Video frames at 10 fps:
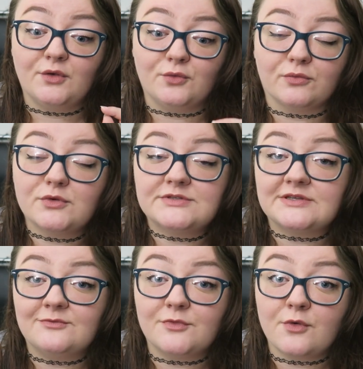
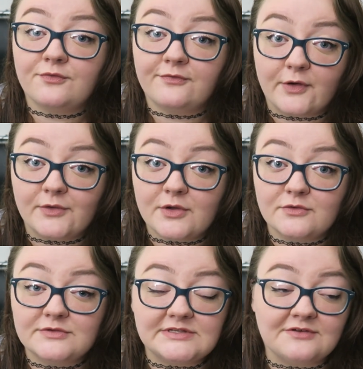gruesome
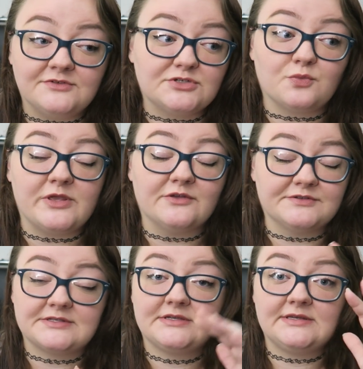photos of just
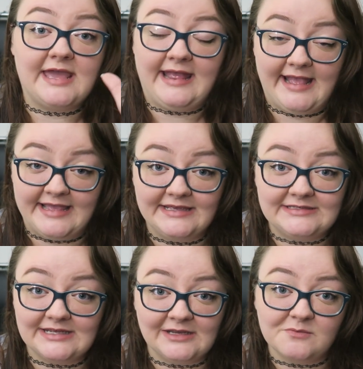wheels
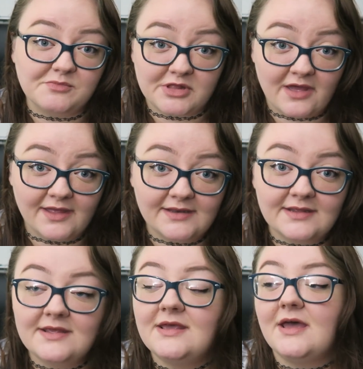caked in
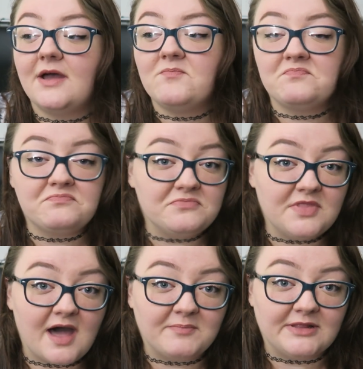blood.
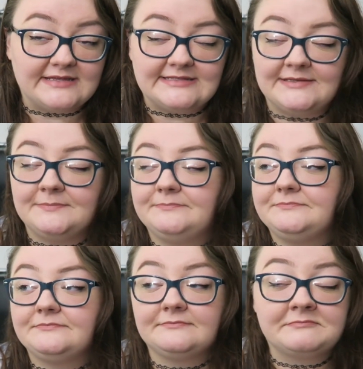Not pleasant.
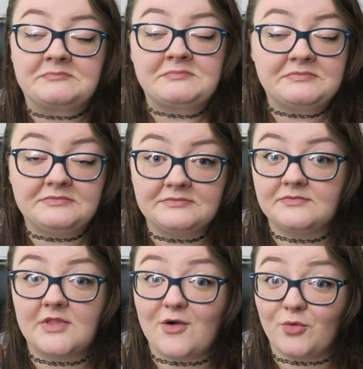
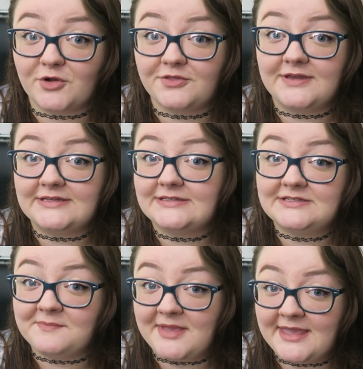Not worth it
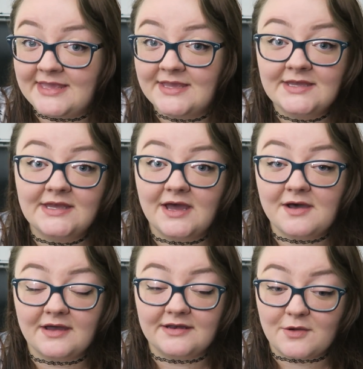to me.
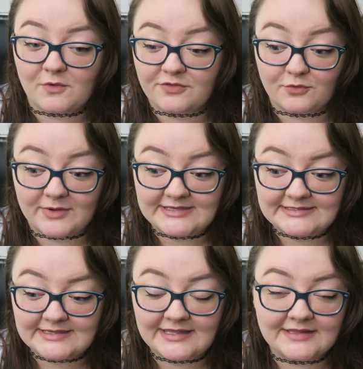Not worth the
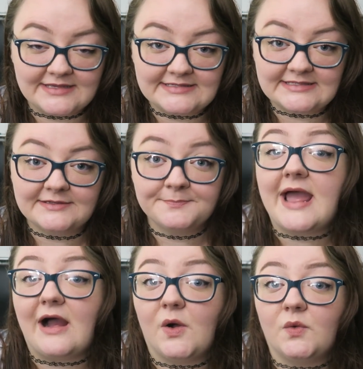risk, at least.
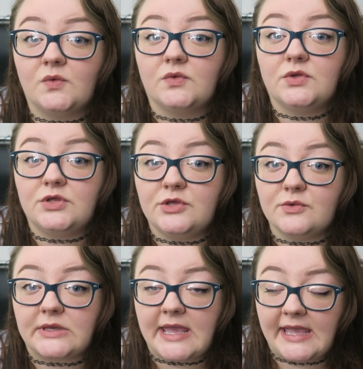Now, you
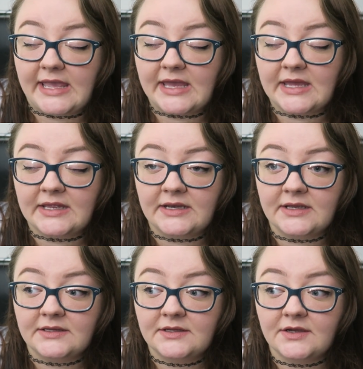
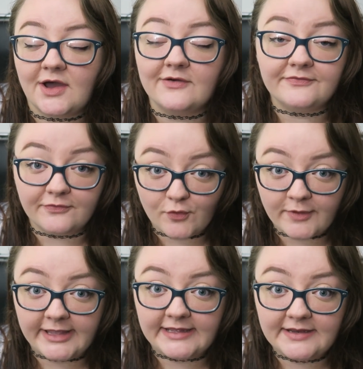can
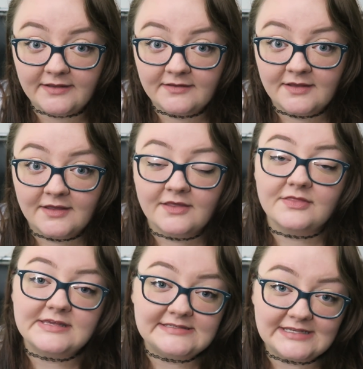avoid
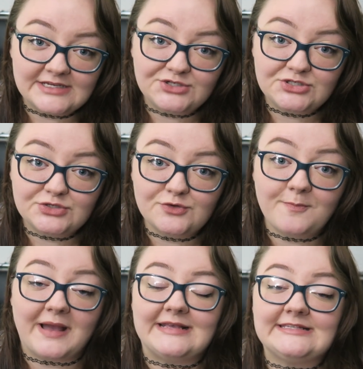this issue by